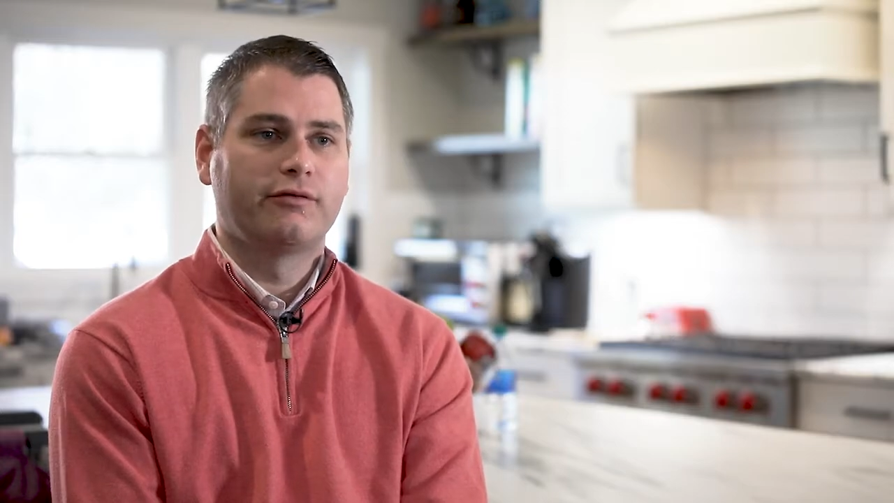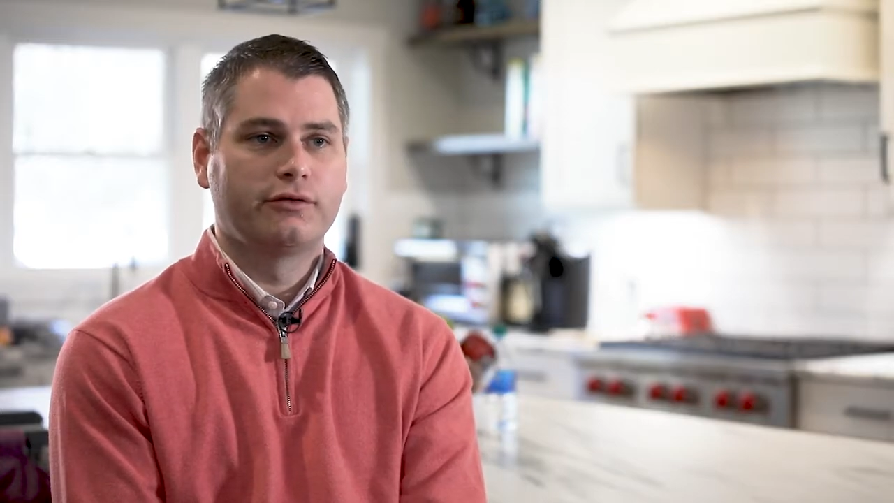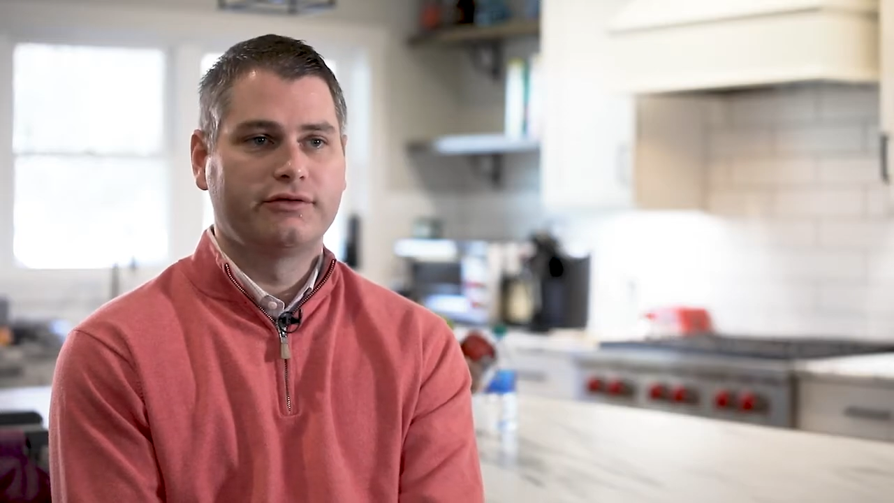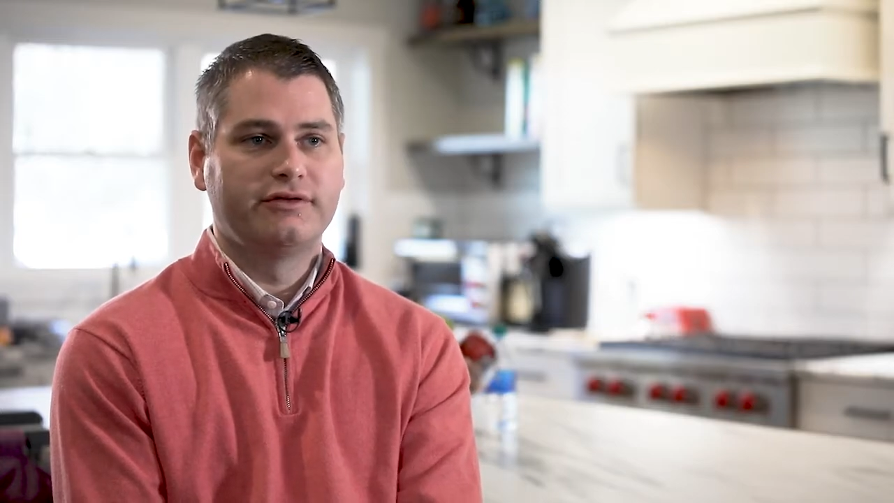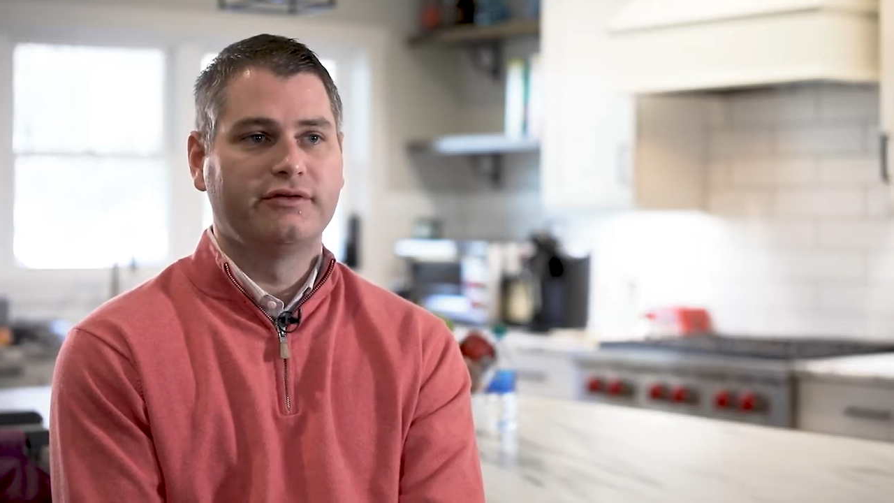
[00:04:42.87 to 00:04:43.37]

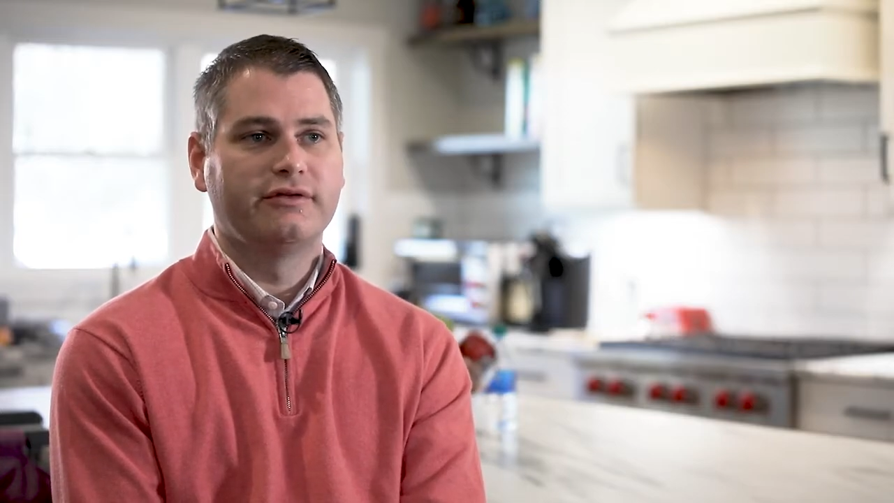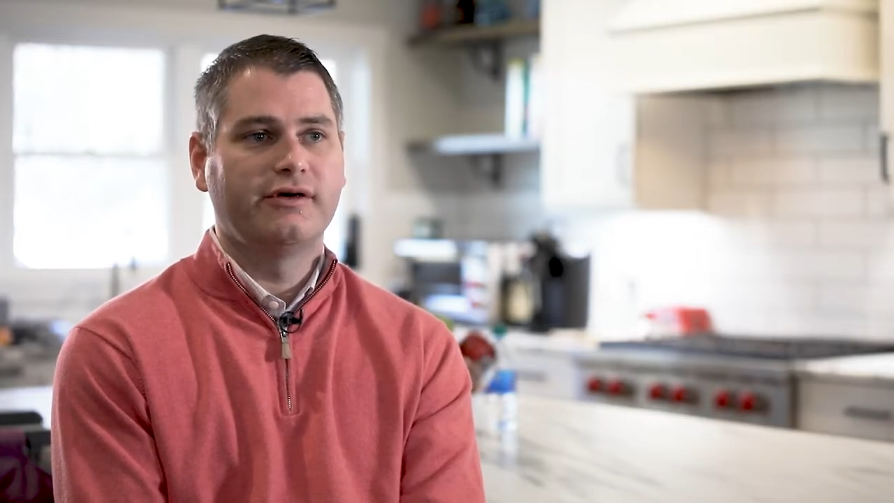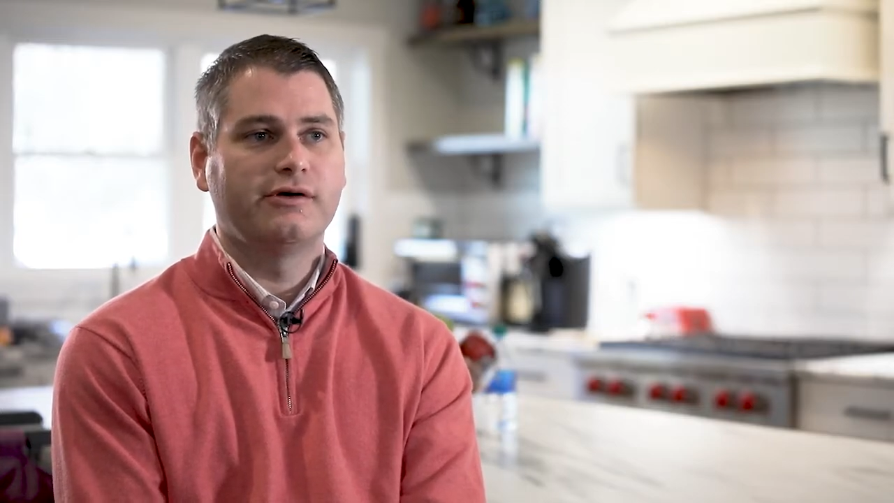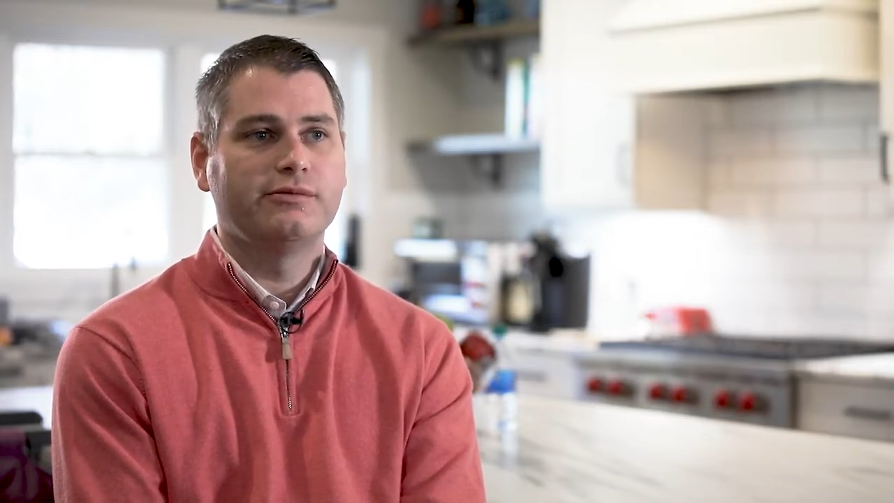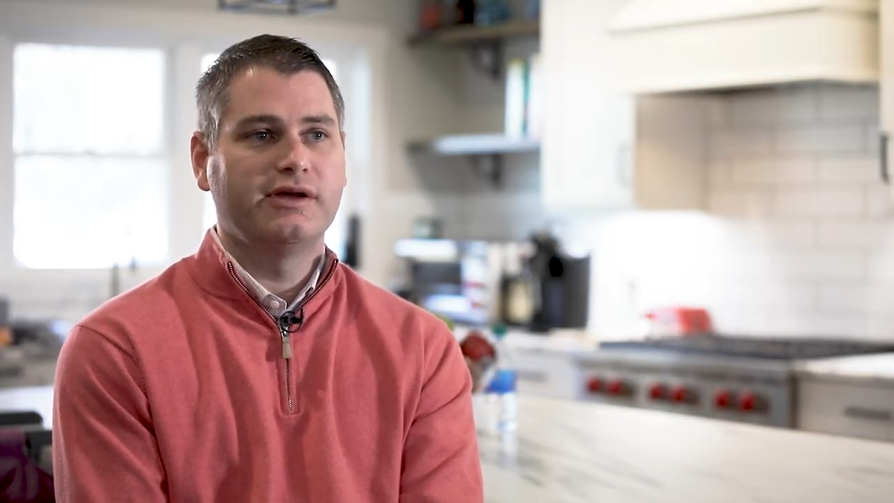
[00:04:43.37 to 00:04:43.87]
Four Seasons
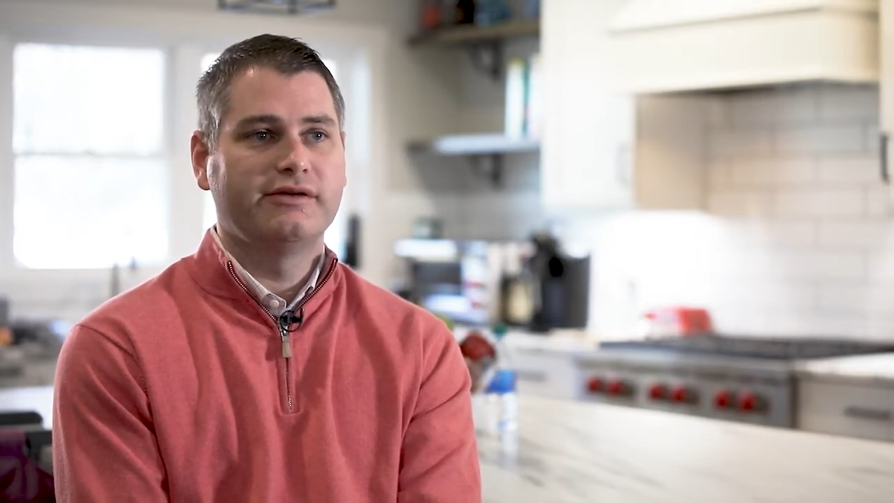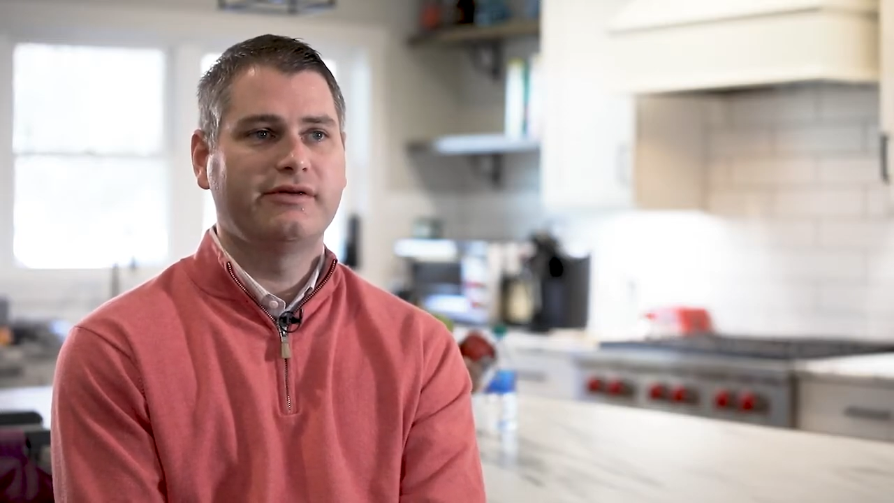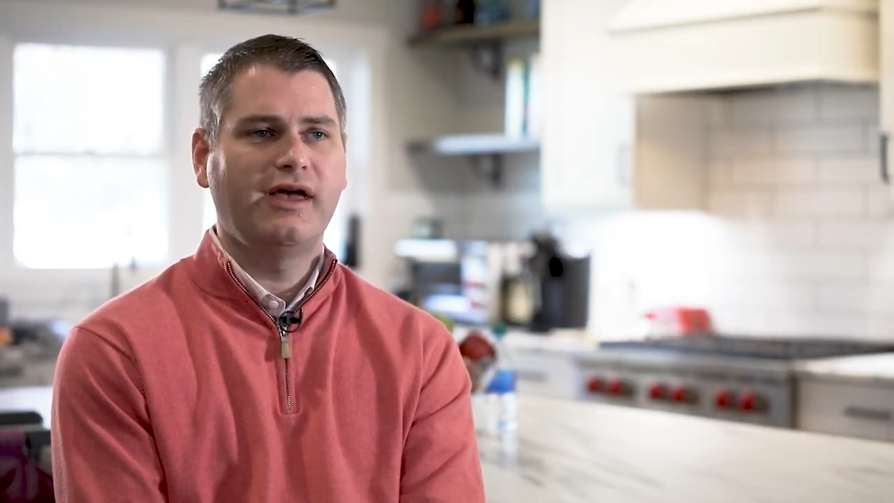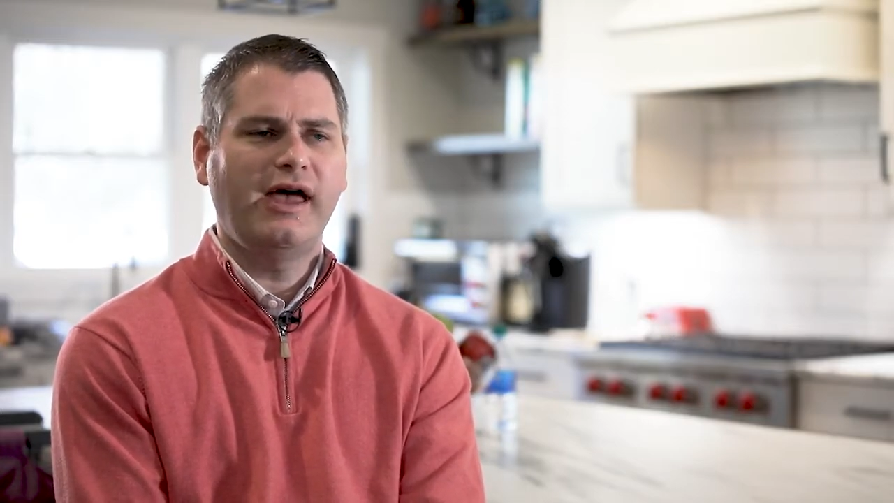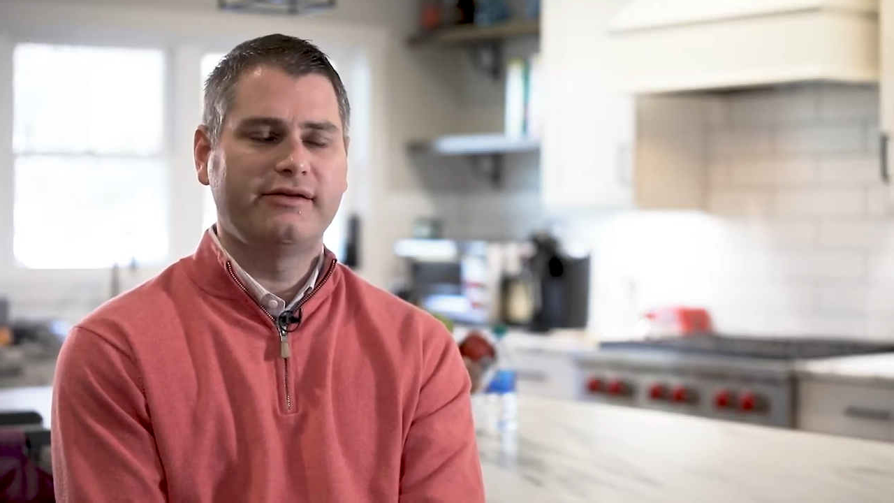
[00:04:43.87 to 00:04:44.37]
help
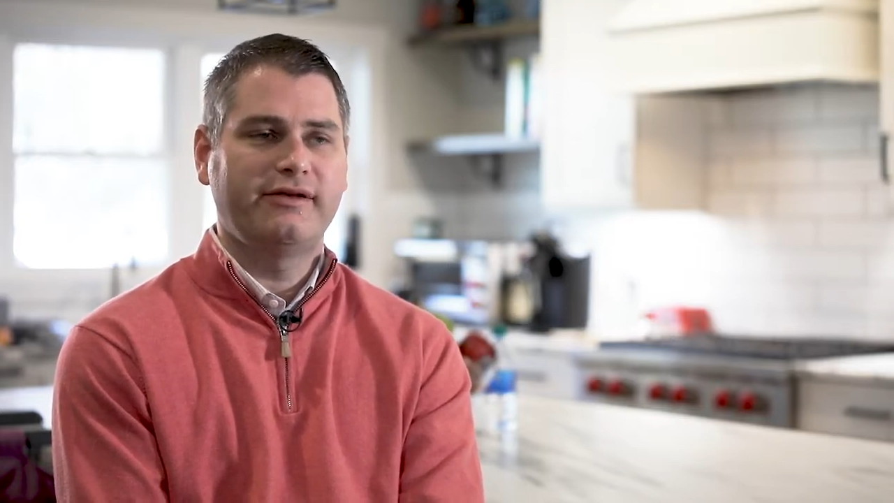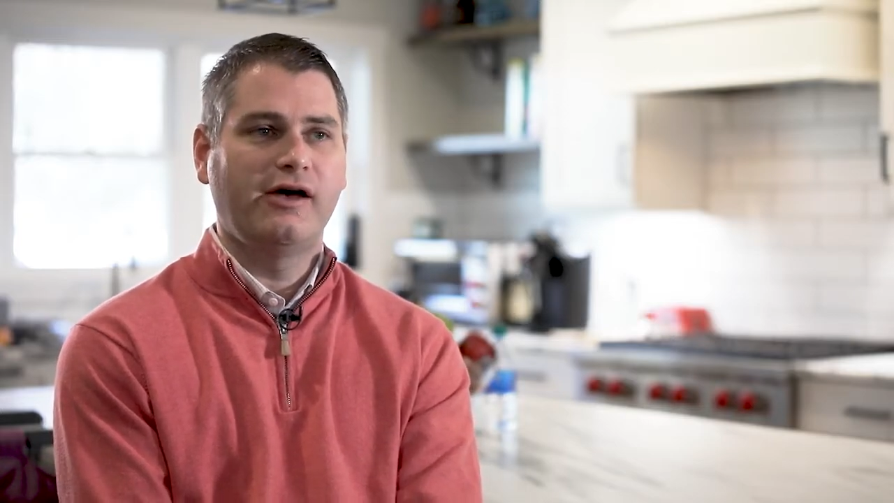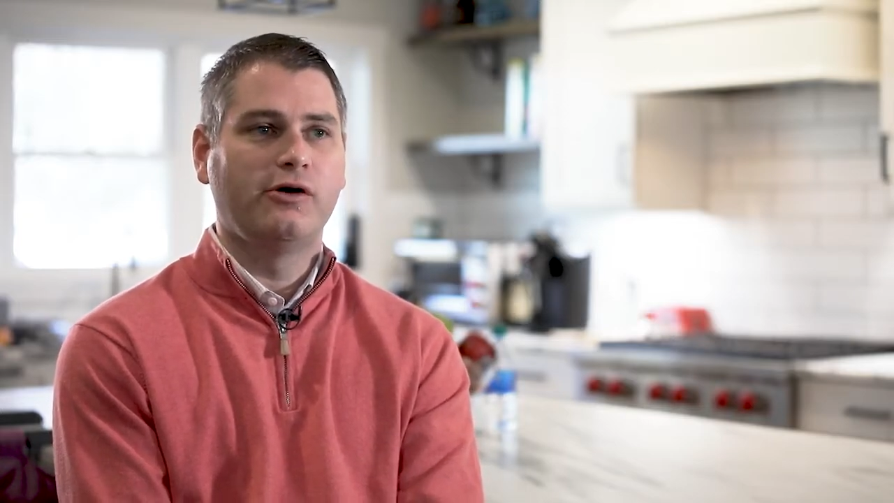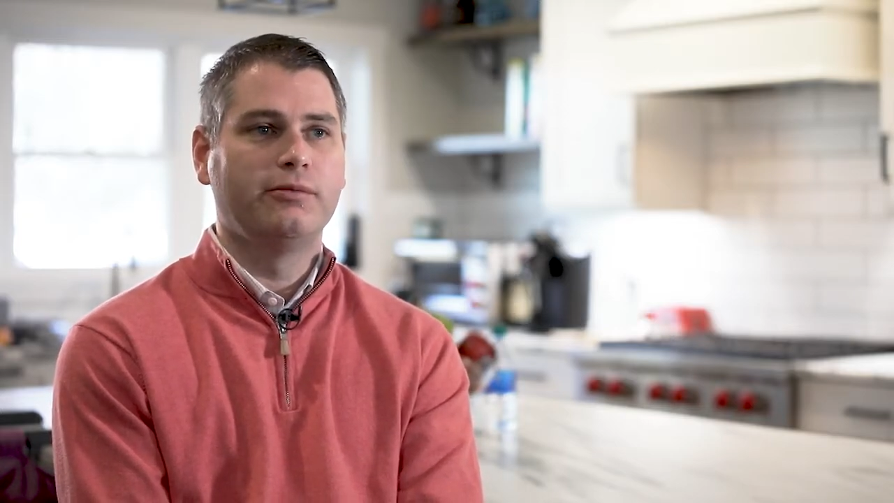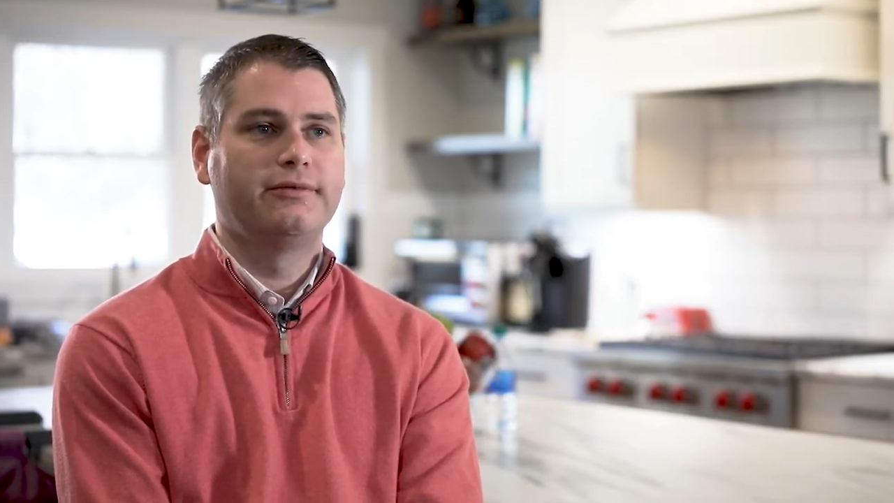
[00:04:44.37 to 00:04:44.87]
has
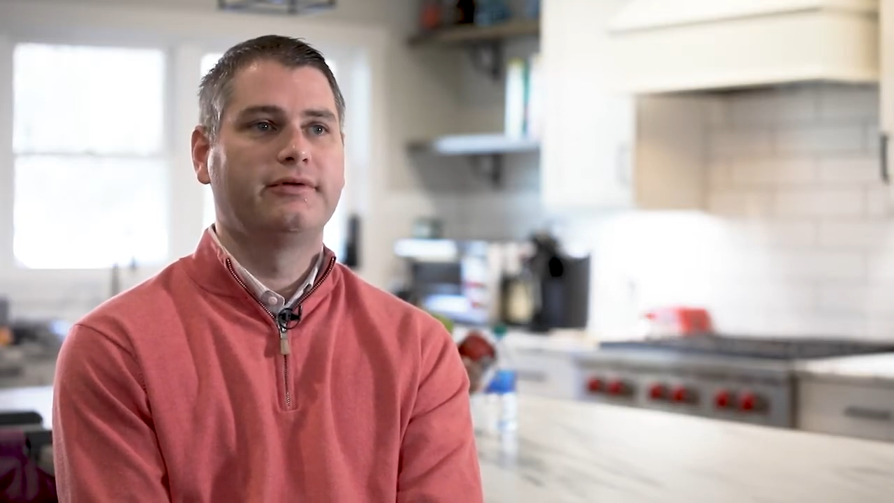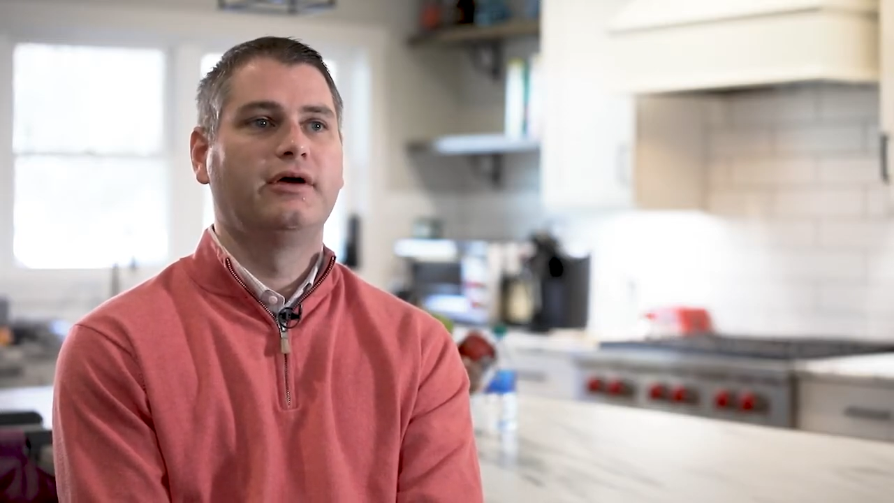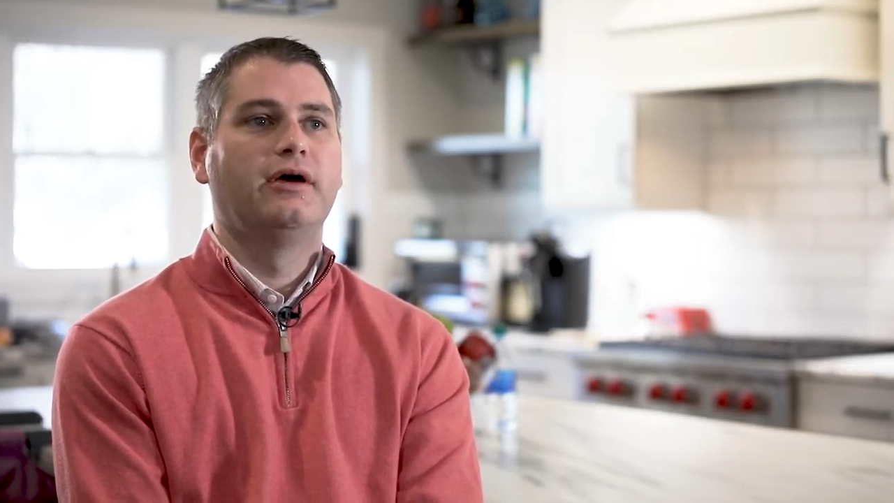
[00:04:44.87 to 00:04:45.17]
helped